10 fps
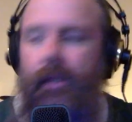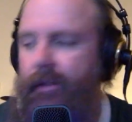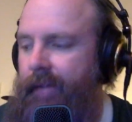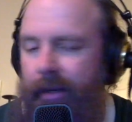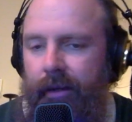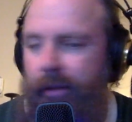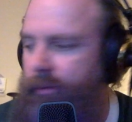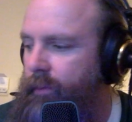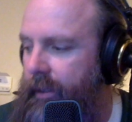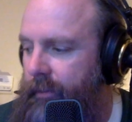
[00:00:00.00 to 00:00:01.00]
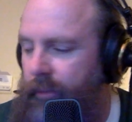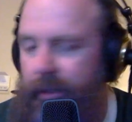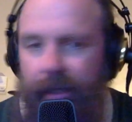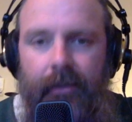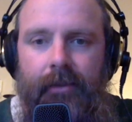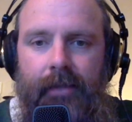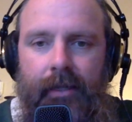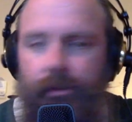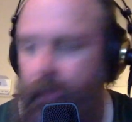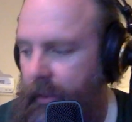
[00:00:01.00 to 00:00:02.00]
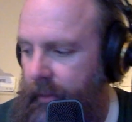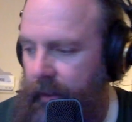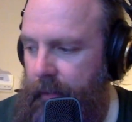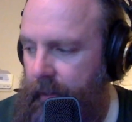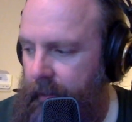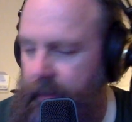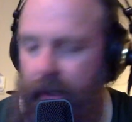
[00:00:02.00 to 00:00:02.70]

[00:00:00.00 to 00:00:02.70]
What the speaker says: it's really ridiculous, actually, when you think about it.